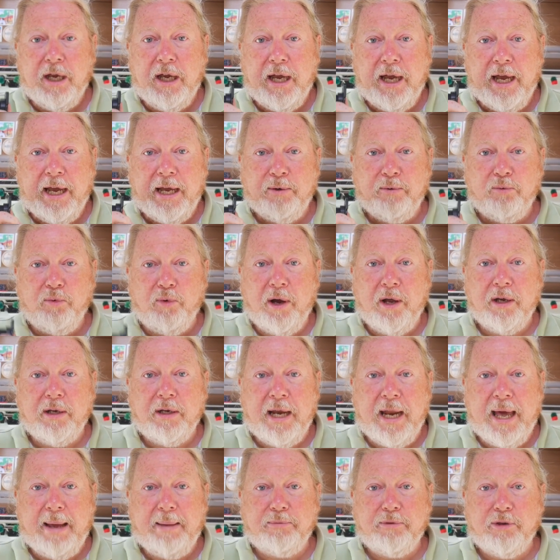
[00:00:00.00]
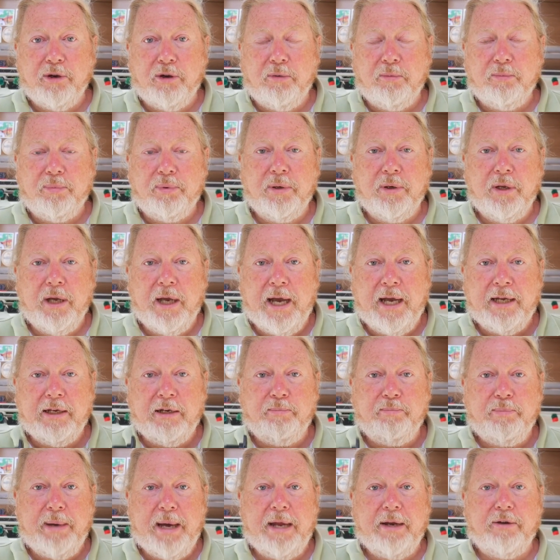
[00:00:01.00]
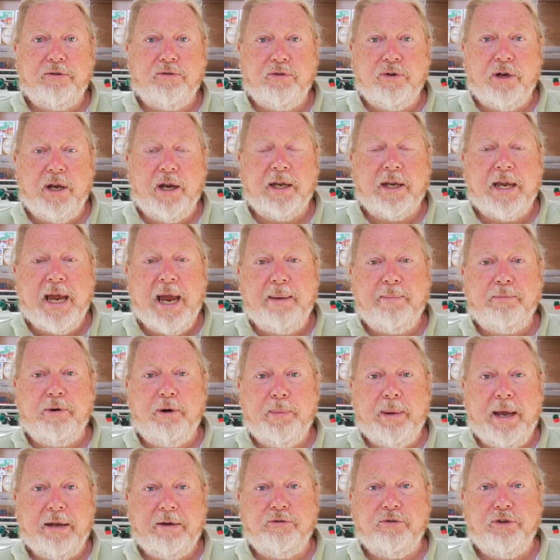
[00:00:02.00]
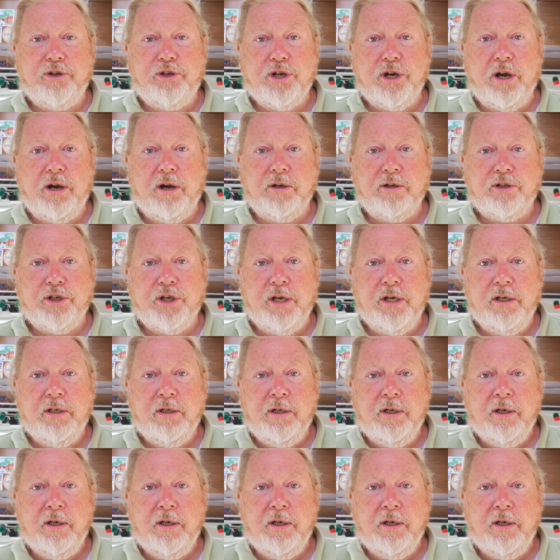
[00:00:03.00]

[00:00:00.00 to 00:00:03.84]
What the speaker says: and one laptop, and a camera battery charger.